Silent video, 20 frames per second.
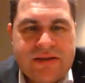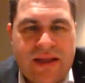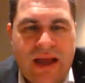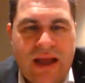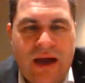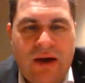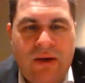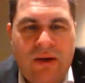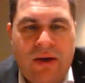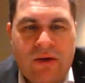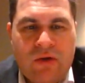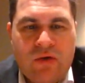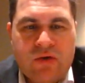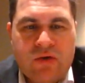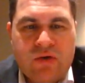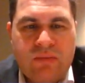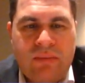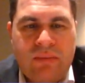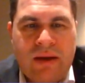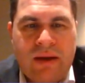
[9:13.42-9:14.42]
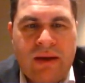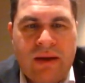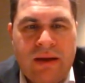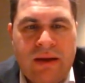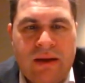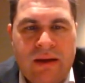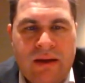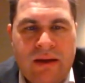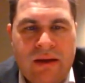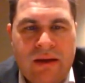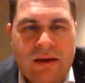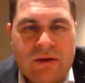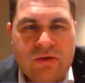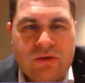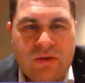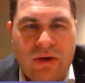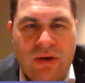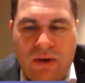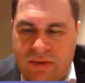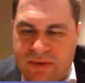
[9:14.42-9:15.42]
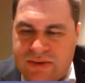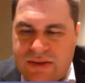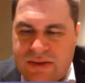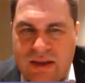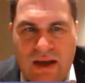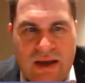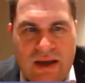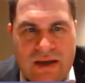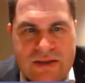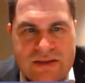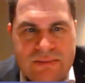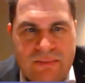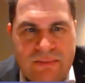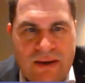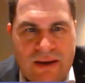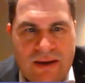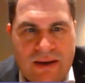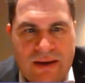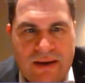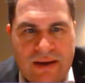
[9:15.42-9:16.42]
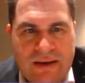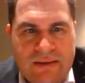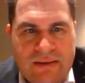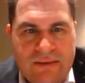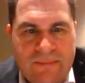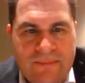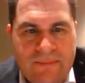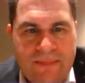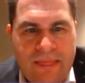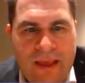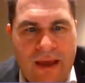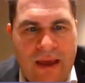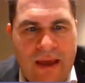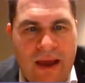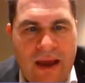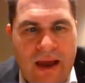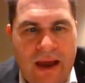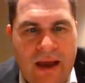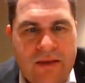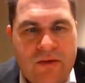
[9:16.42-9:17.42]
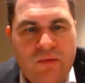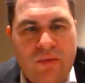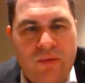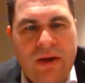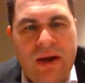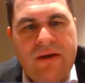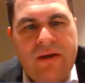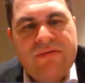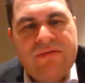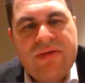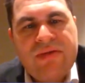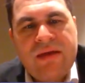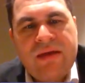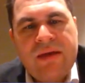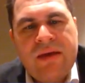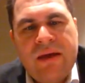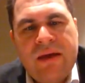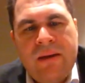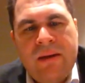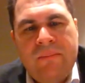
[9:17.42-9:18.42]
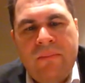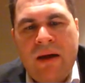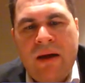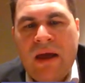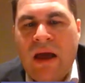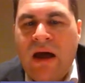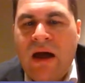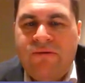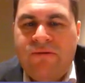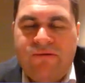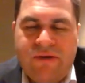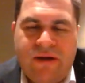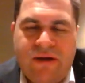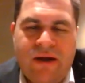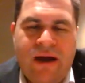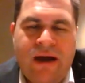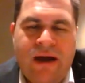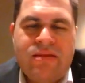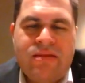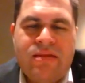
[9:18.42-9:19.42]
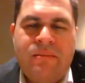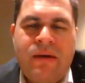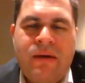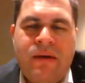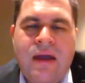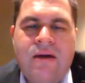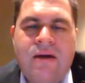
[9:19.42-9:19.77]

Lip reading: this now and go to my to our slides back again. And we have the Mayavi, and the